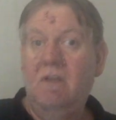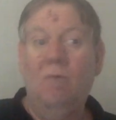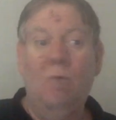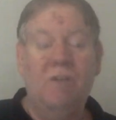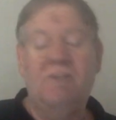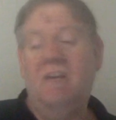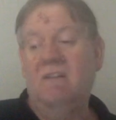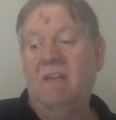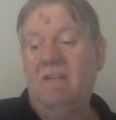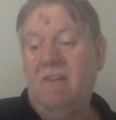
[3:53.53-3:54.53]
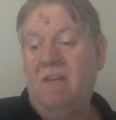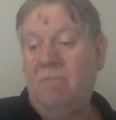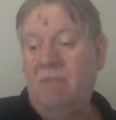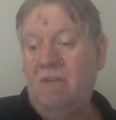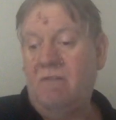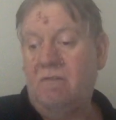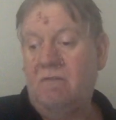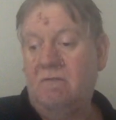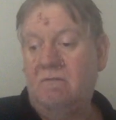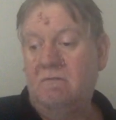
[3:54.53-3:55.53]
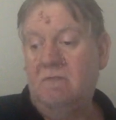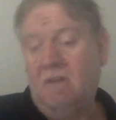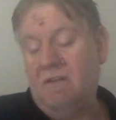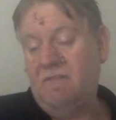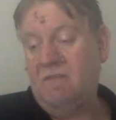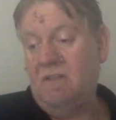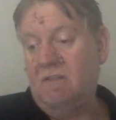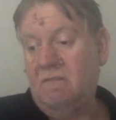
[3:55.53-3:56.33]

which I like that better, honestly.